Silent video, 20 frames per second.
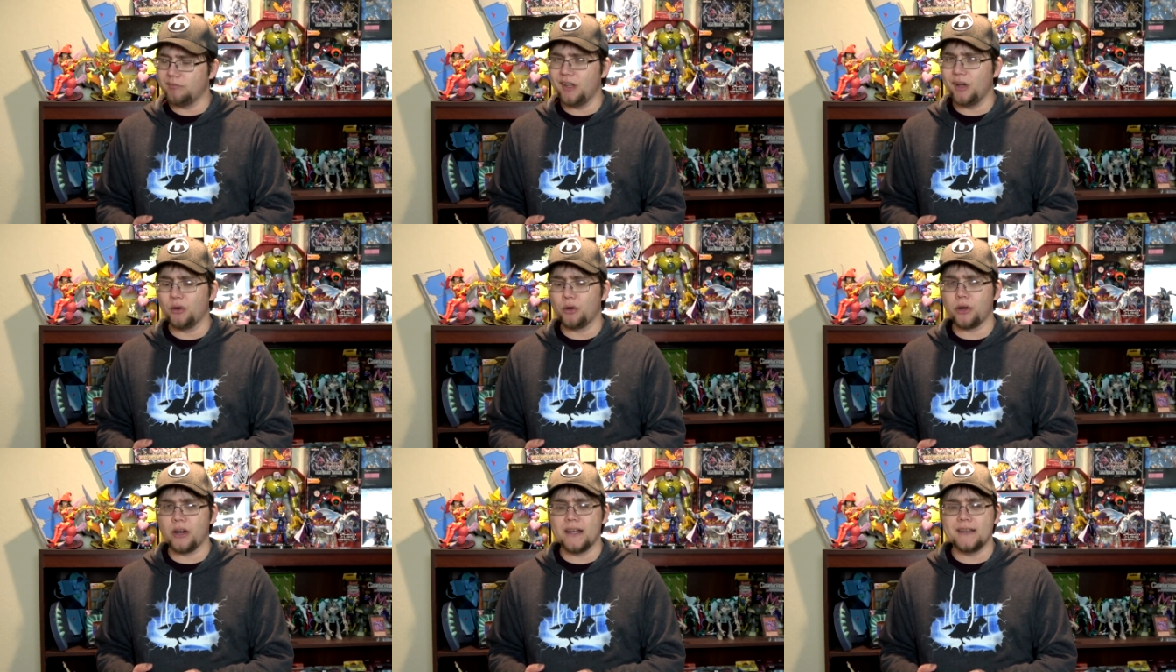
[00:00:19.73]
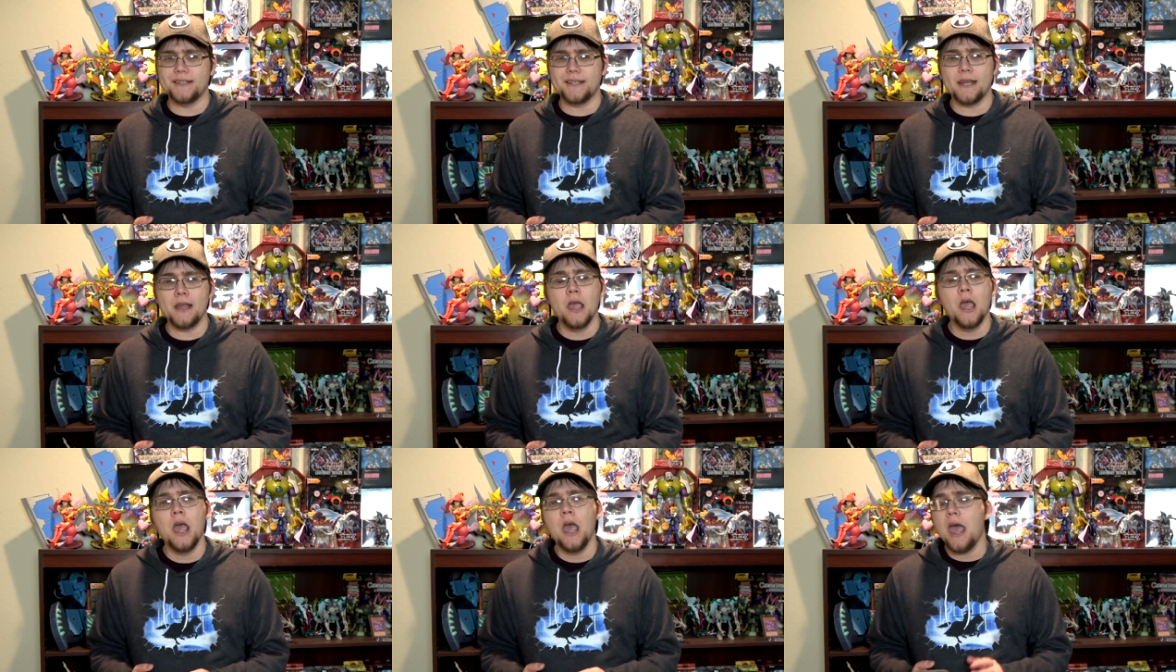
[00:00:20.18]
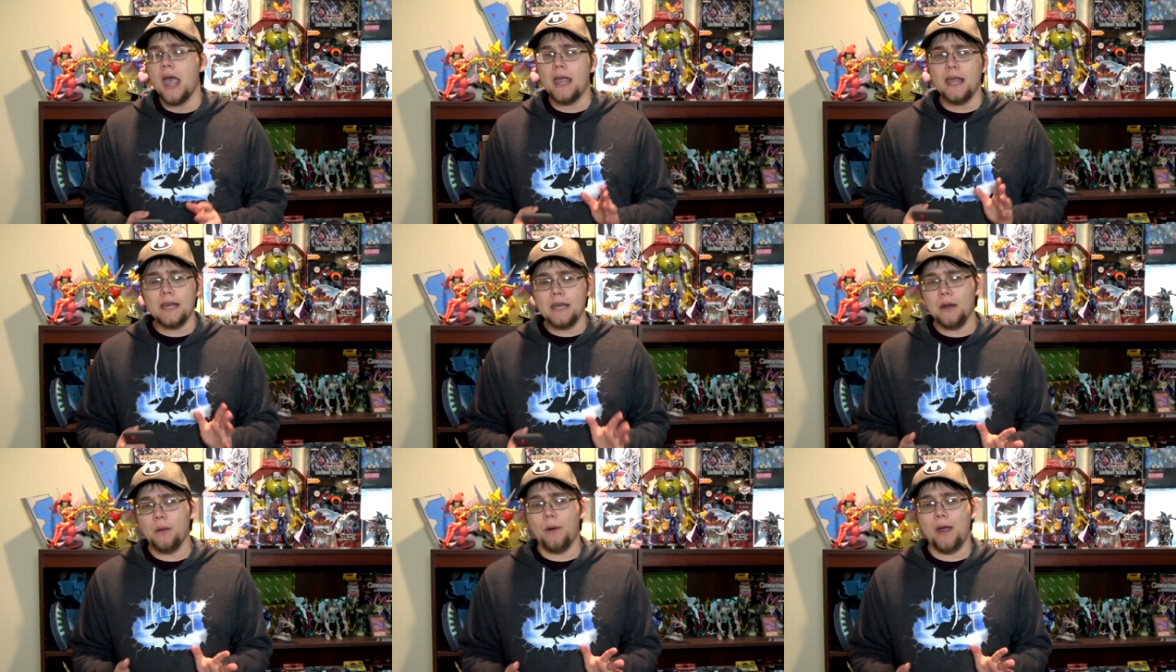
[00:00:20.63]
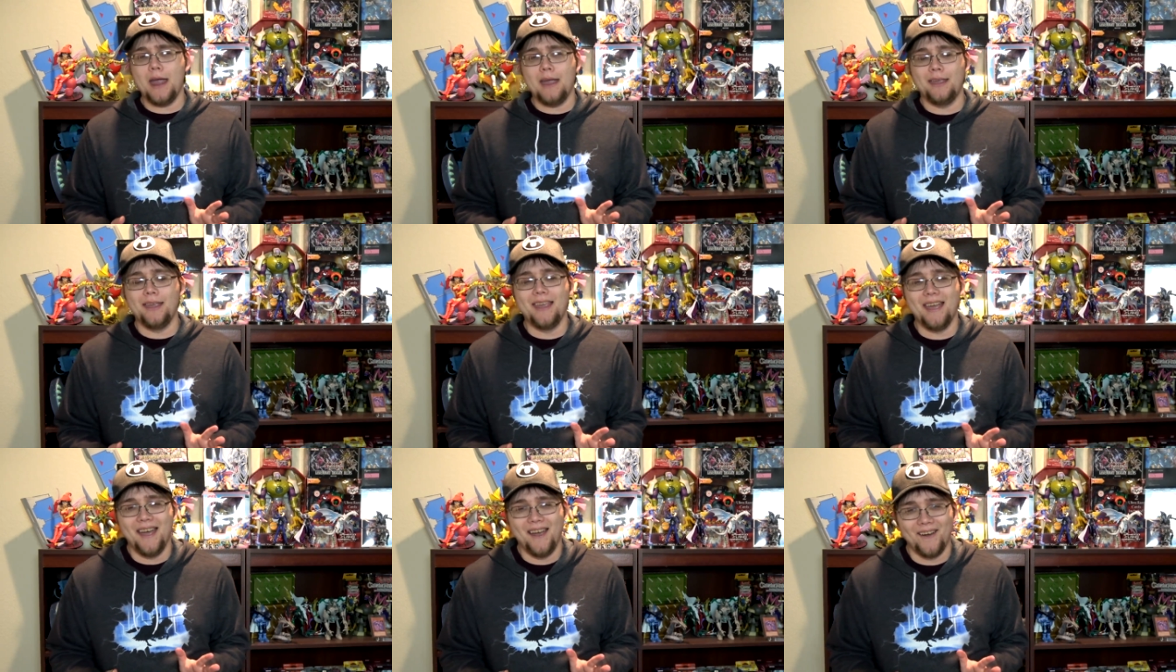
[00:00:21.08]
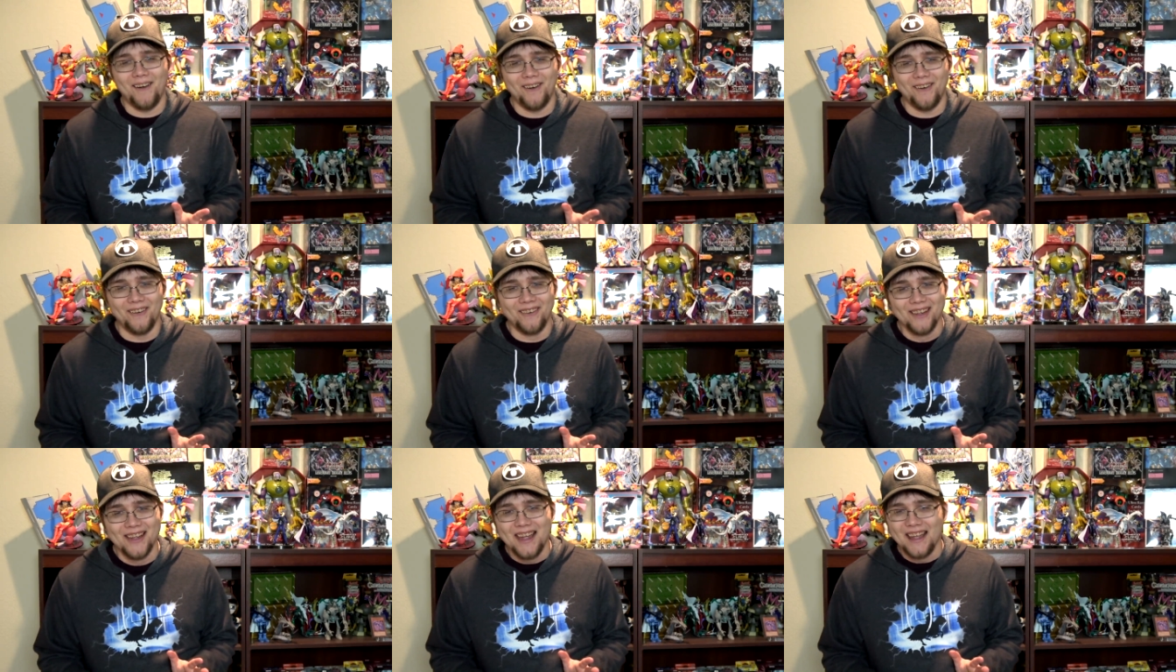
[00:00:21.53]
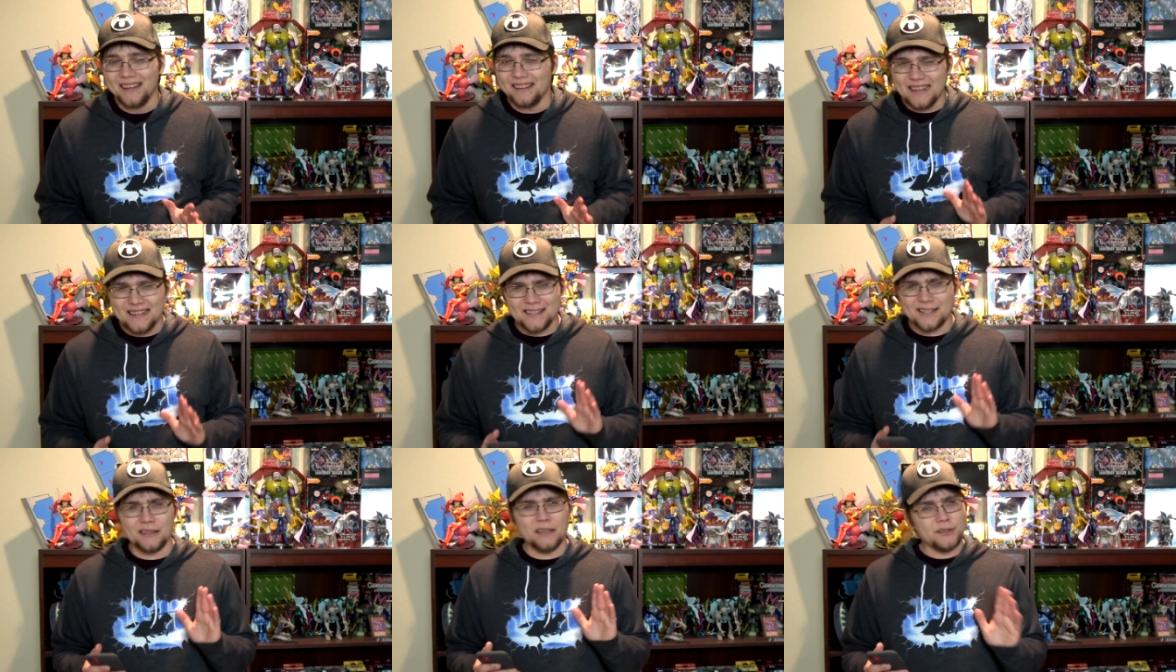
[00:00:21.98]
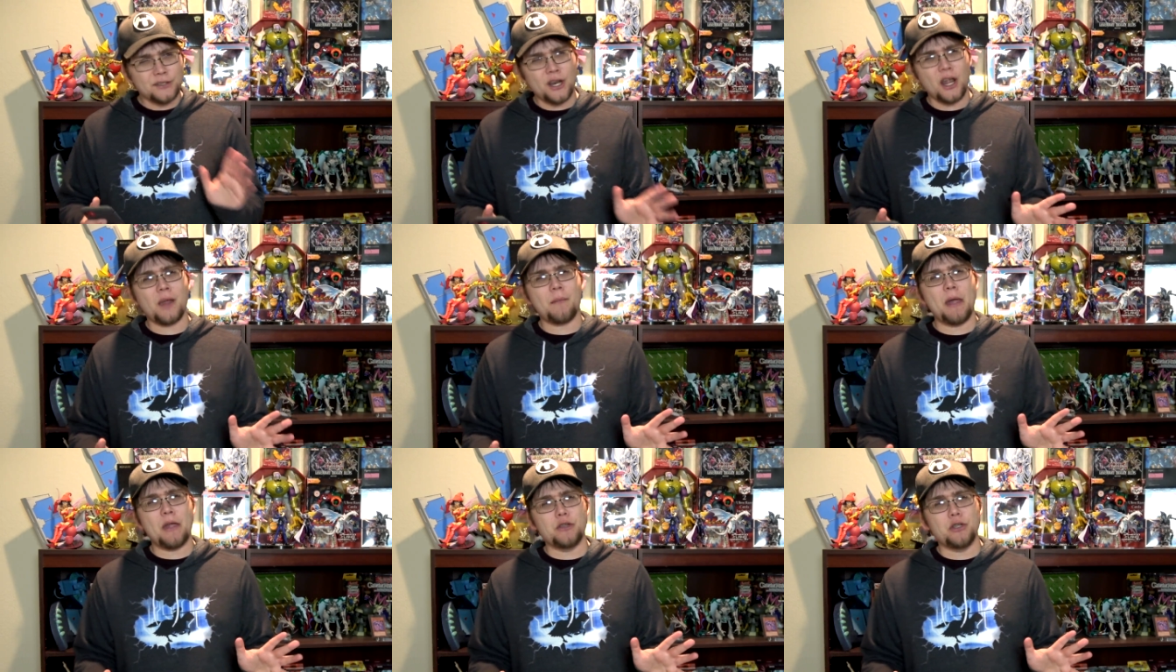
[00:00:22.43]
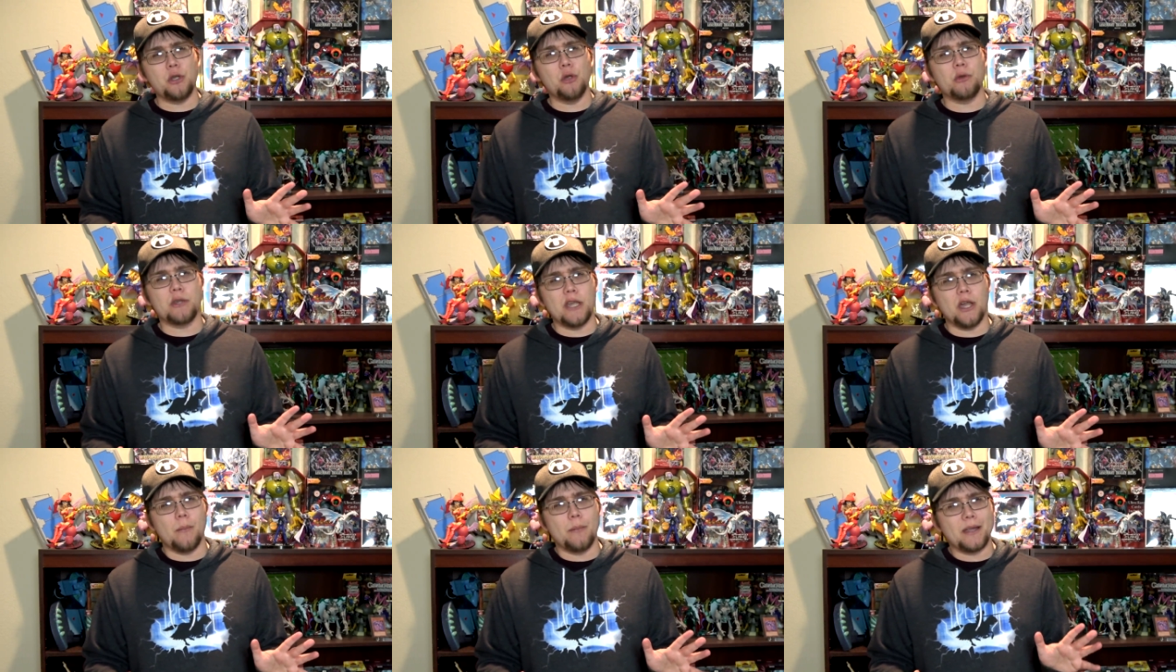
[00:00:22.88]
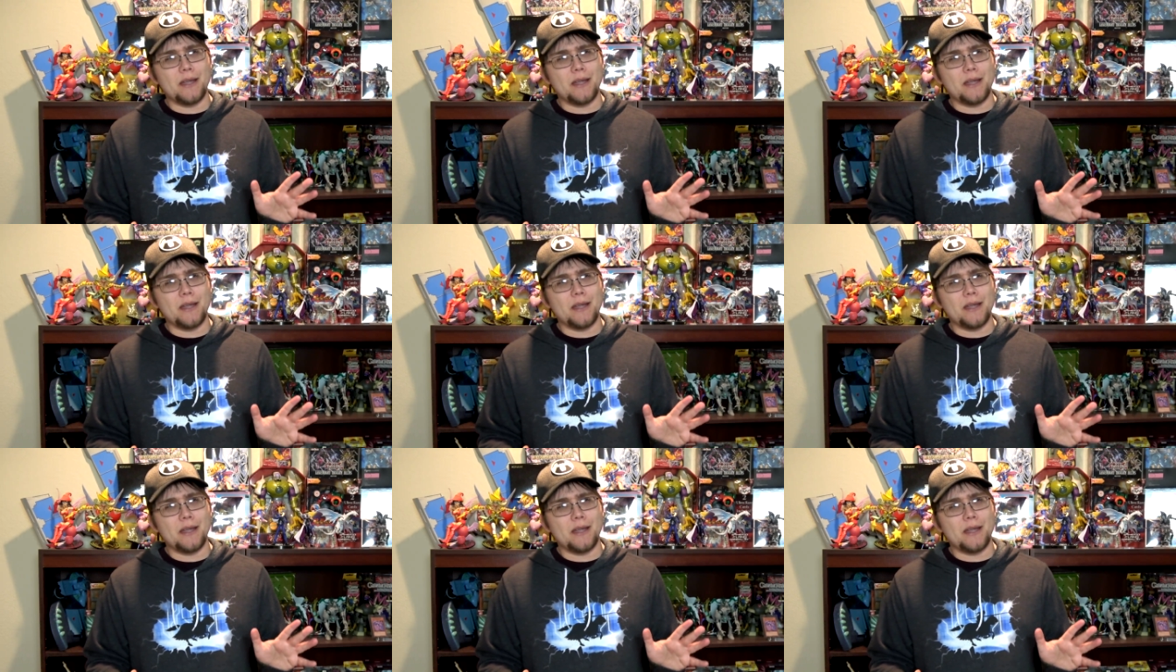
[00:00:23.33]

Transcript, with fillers: little crazy. Anyway though, let's talk about Yu-Gi-Oh!